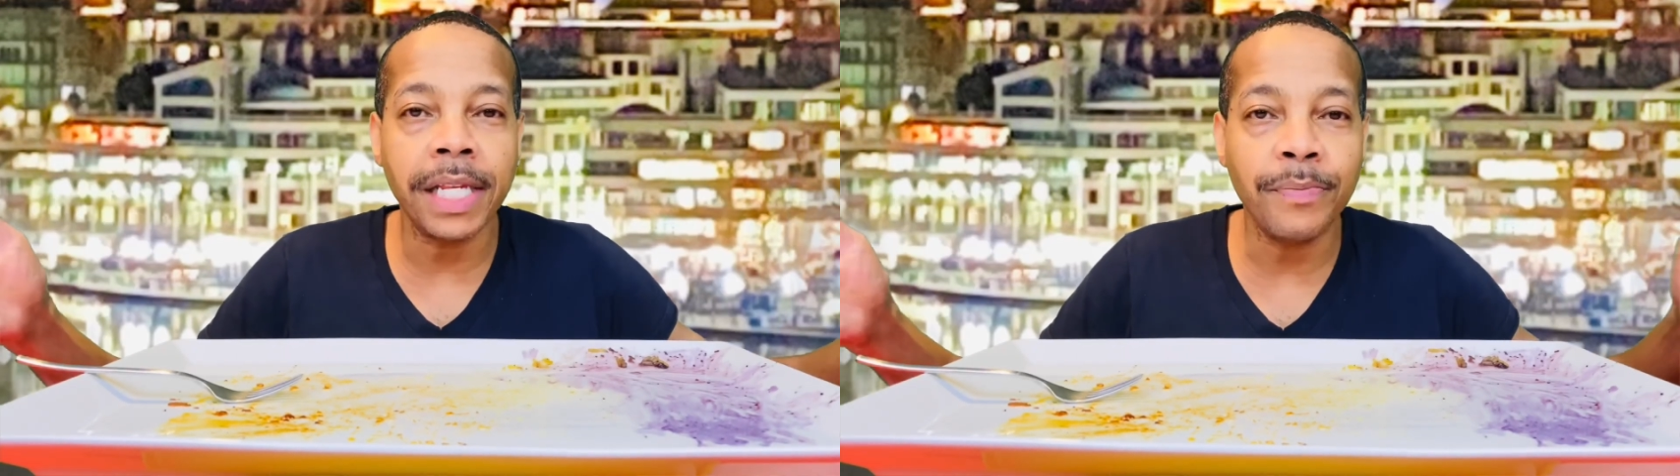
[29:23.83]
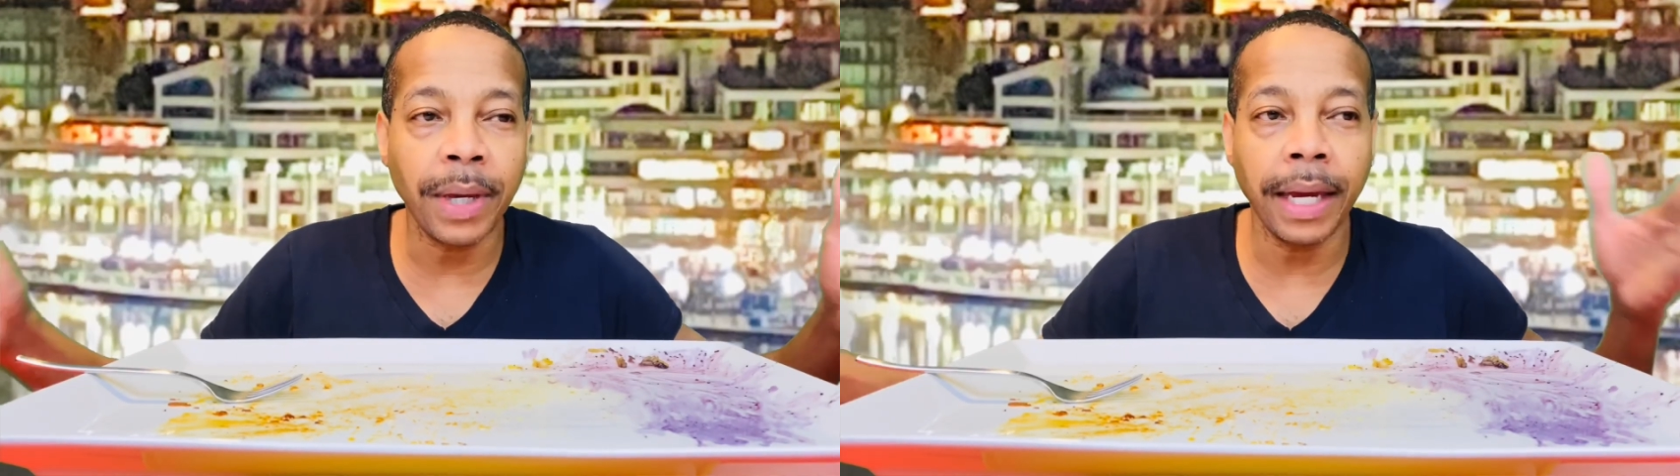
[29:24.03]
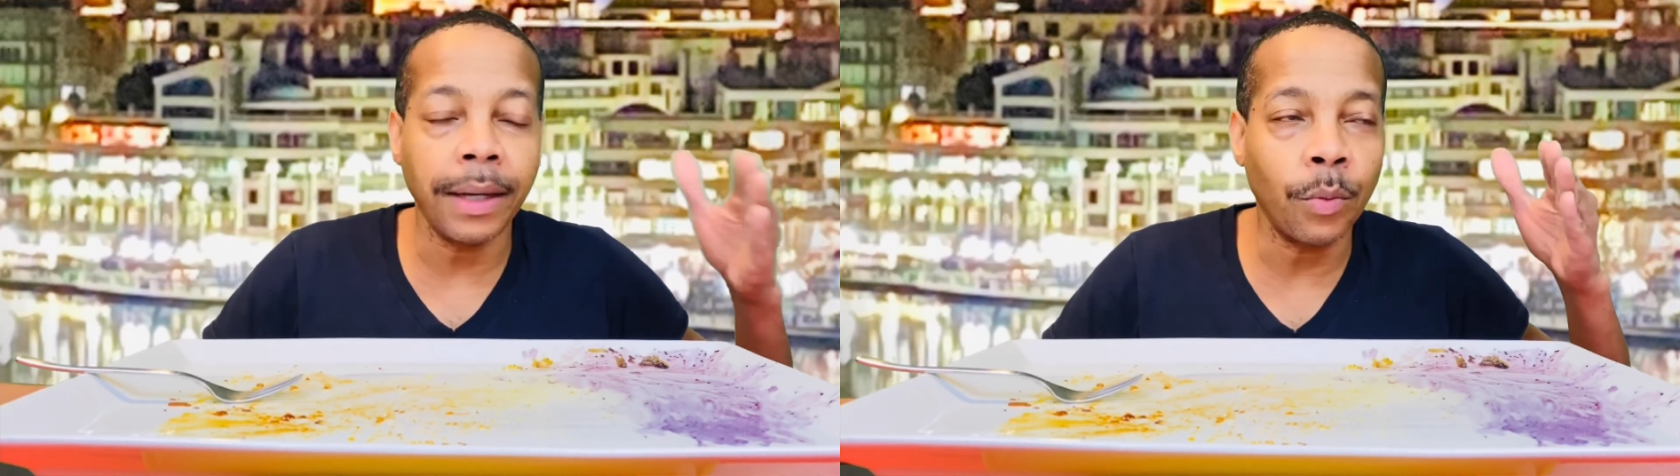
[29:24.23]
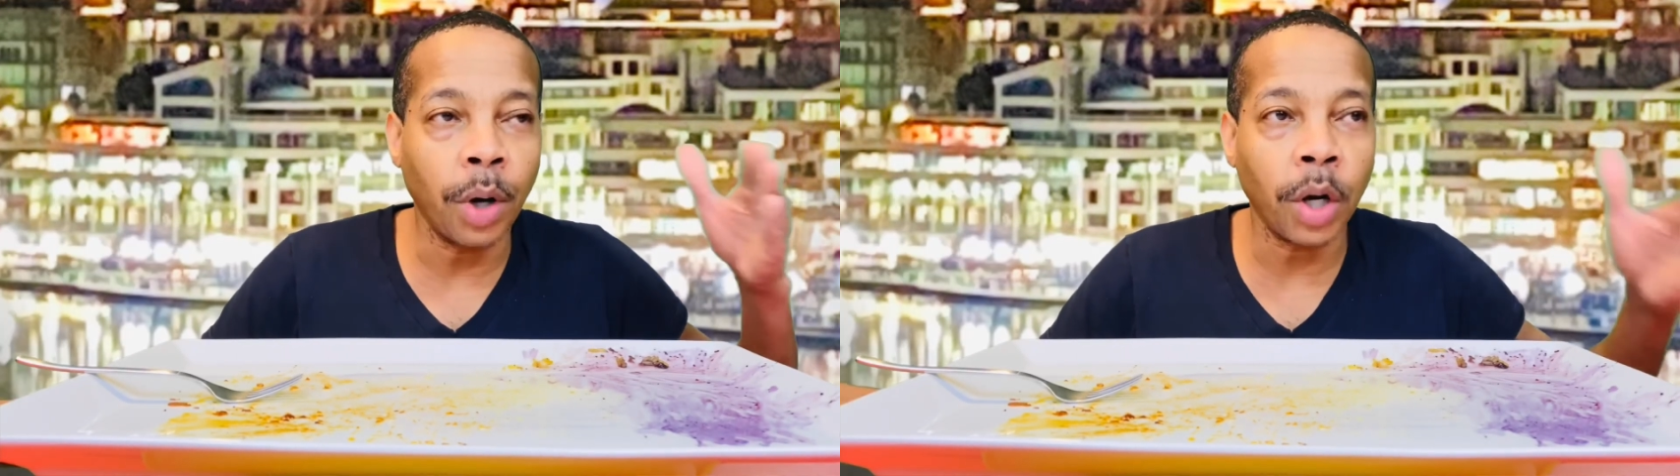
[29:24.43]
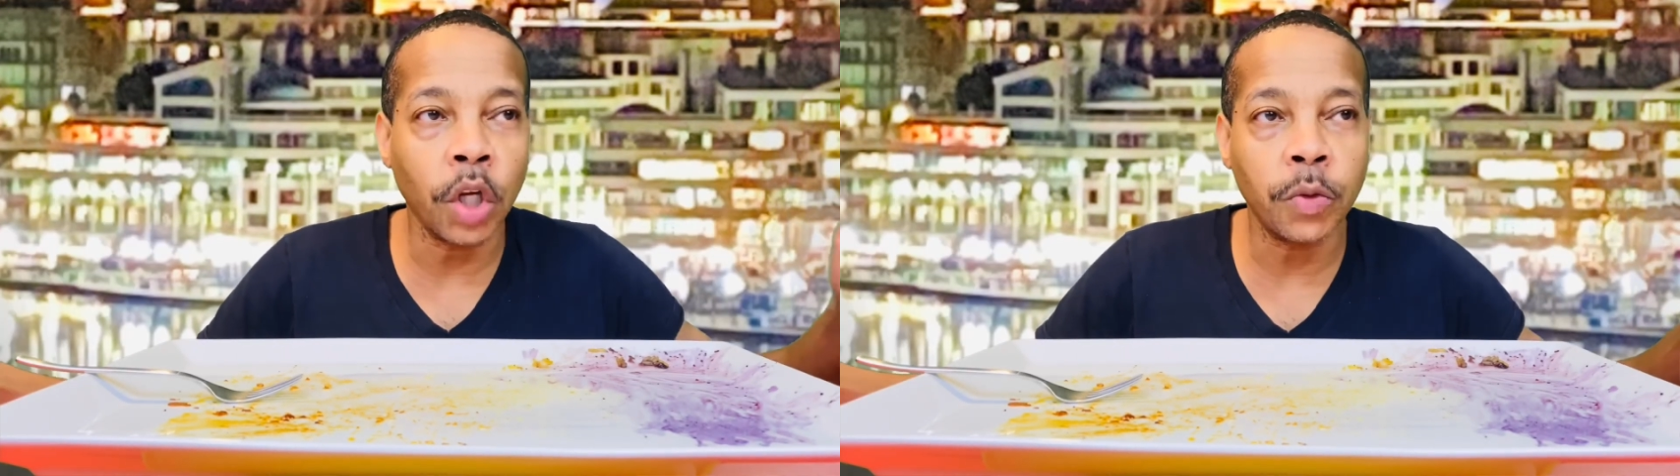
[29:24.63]
been
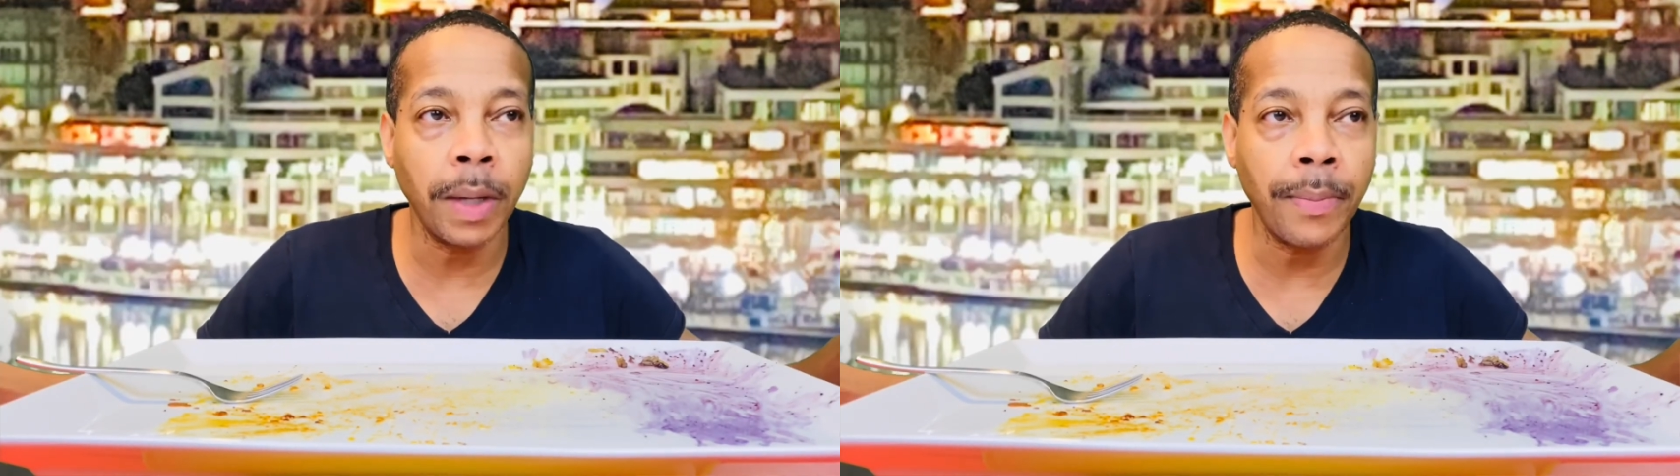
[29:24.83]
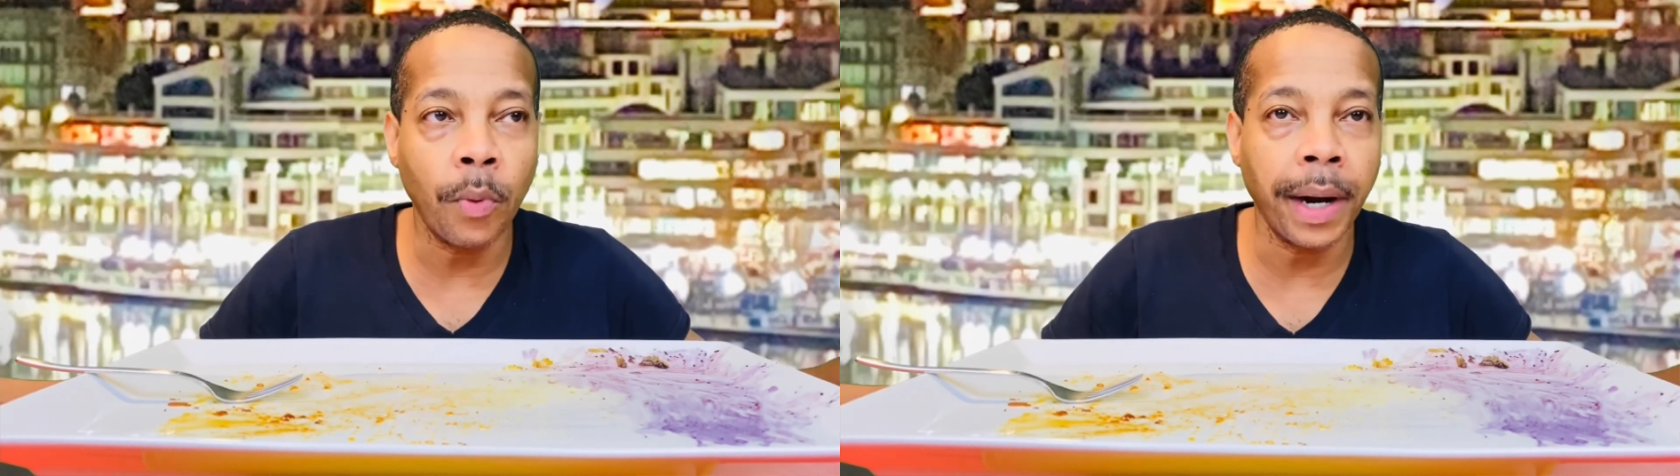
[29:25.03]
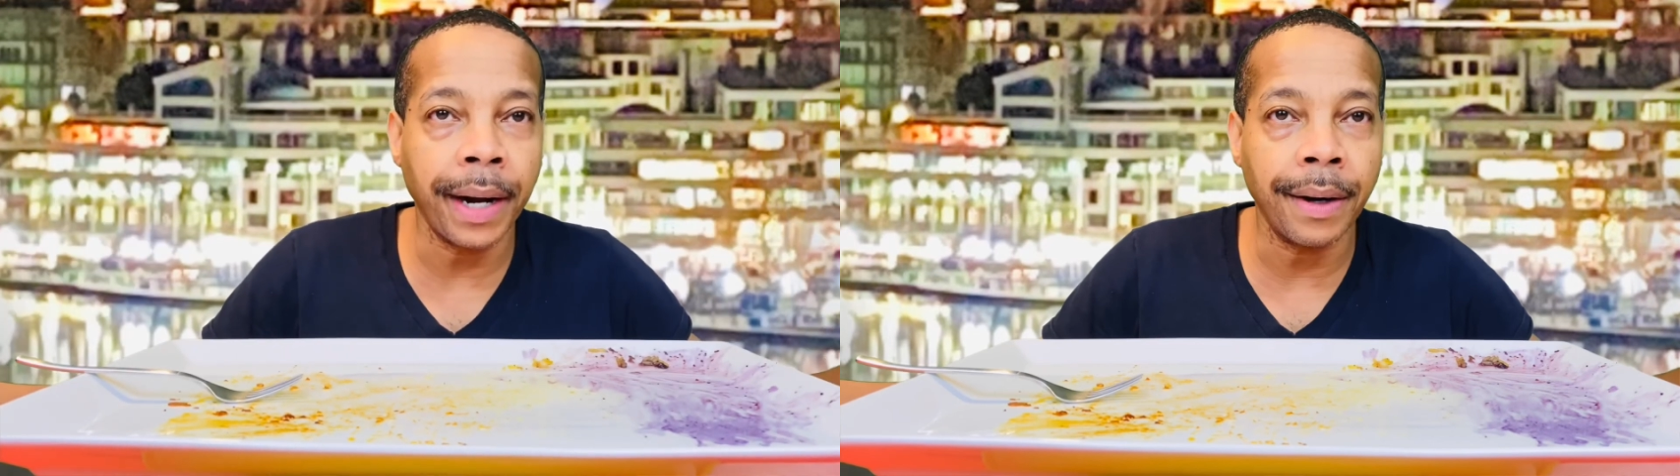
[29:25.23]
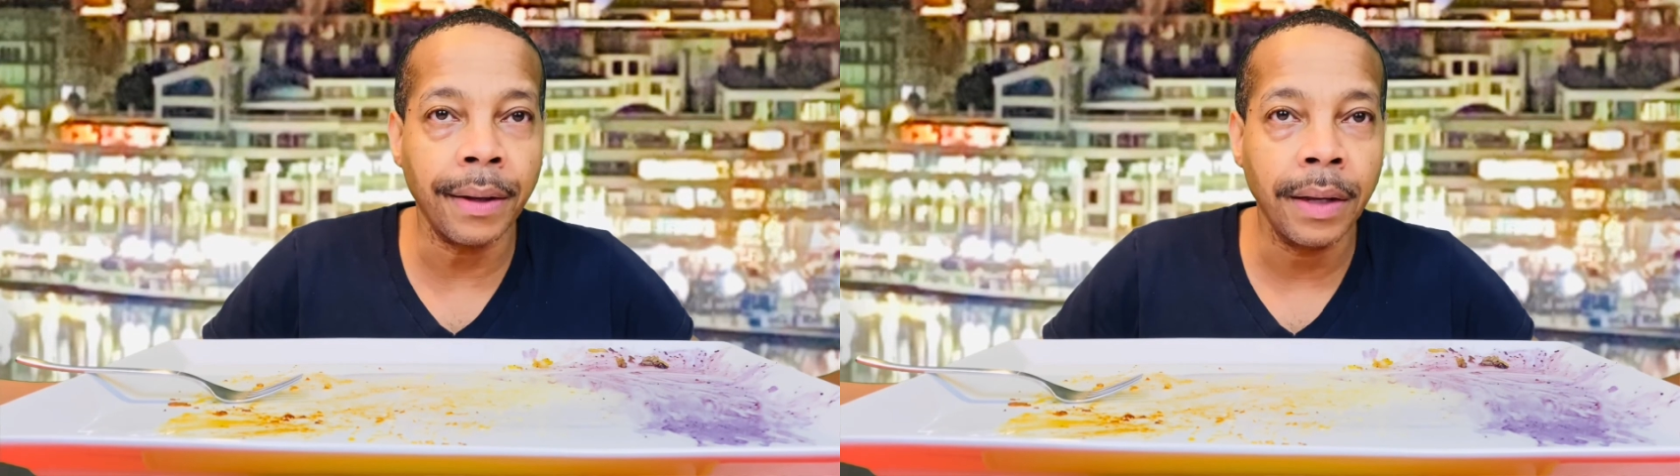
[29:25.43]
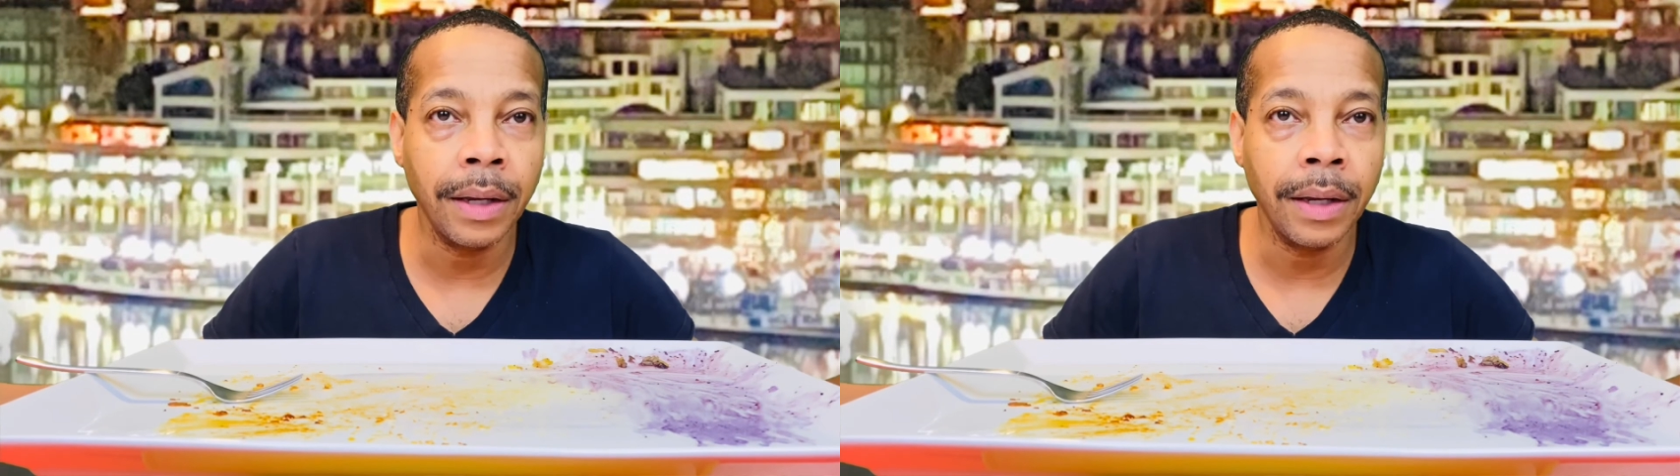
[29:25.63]
one of those people where